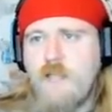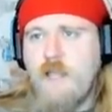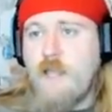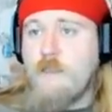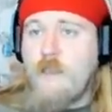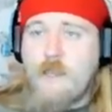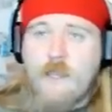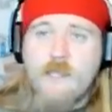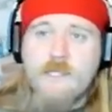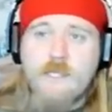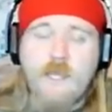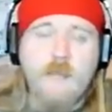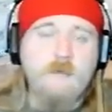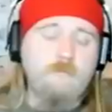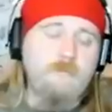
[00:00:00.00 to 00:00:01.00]
And like I
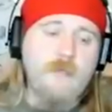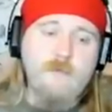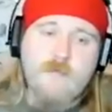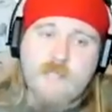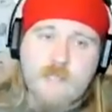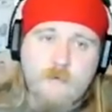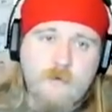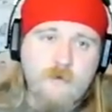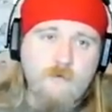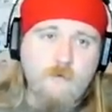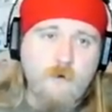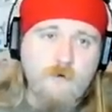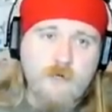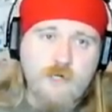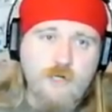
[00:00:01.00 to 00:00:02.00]
said, maybe some of you
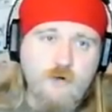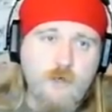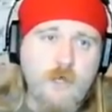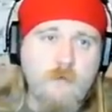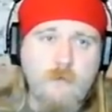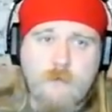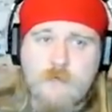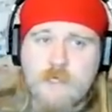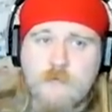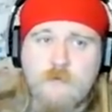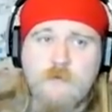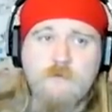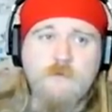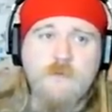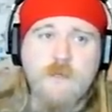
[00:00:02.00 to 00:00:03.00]
won't enjoy it. Maybe some
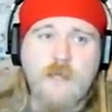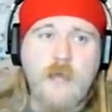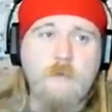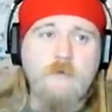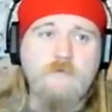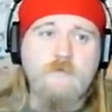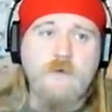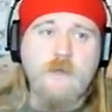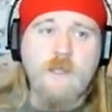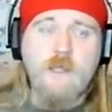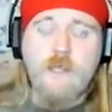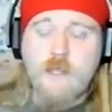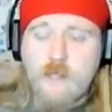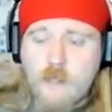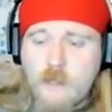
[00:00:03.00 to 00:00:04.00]
of you will think I'm a fucking
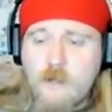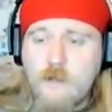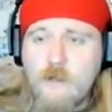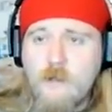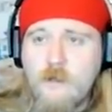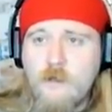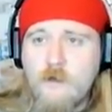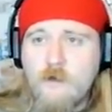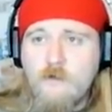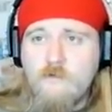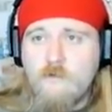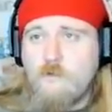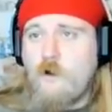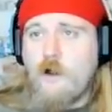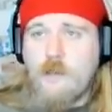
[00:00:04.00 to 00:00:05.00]
idiot
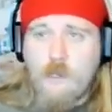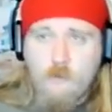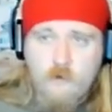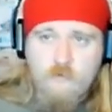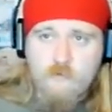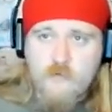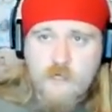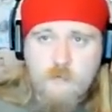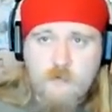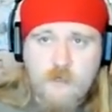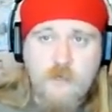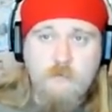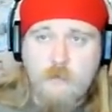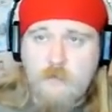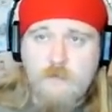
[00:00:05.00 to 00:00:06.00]
for walking away from
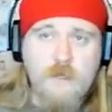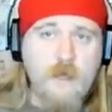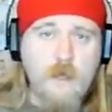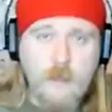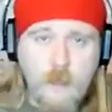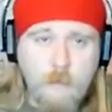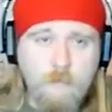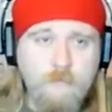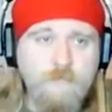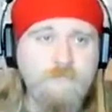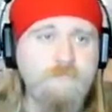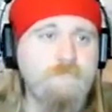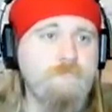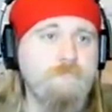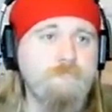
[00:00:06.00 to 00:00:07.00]
DP, and maybe I am.
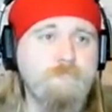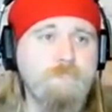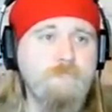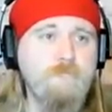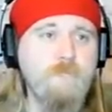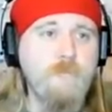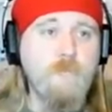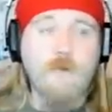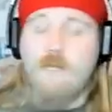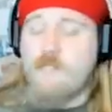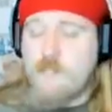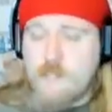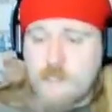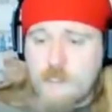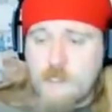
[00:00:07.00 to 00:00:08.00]
But it's
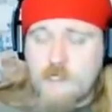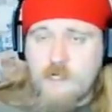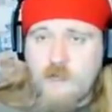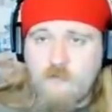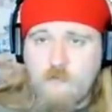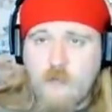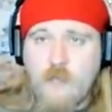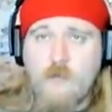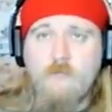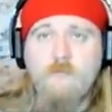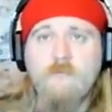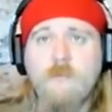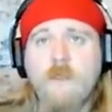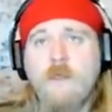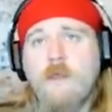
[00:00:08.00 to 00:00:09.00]
a decision I've made.
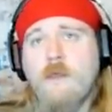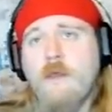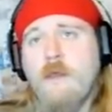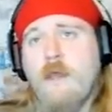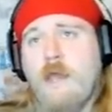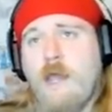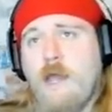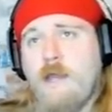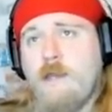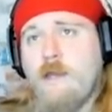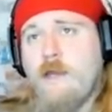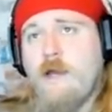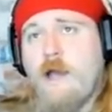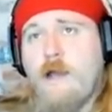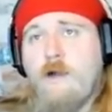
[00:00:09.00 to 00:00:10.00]
And
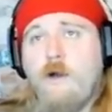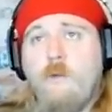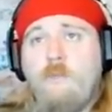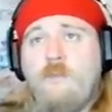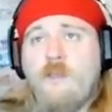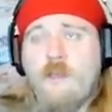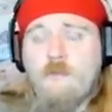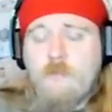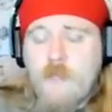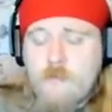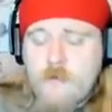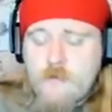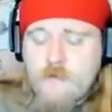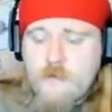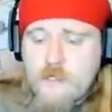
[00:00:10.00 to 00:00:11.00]
I hope that
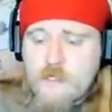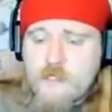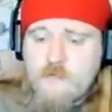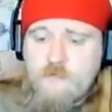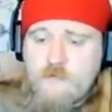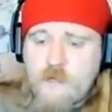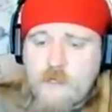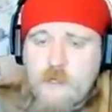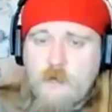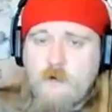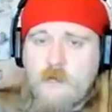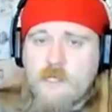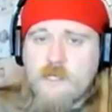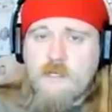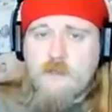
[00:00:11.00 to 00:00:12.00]
maybe this
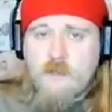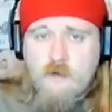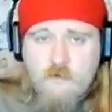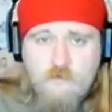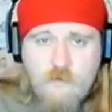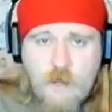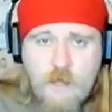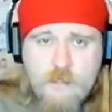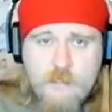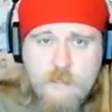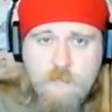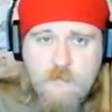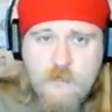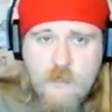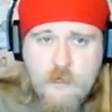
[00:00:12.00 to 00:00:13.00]
video has clarified
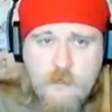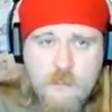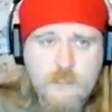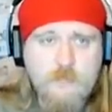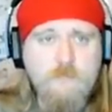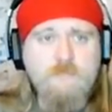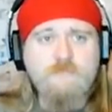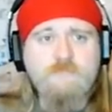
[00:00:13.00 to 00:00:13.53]
some things.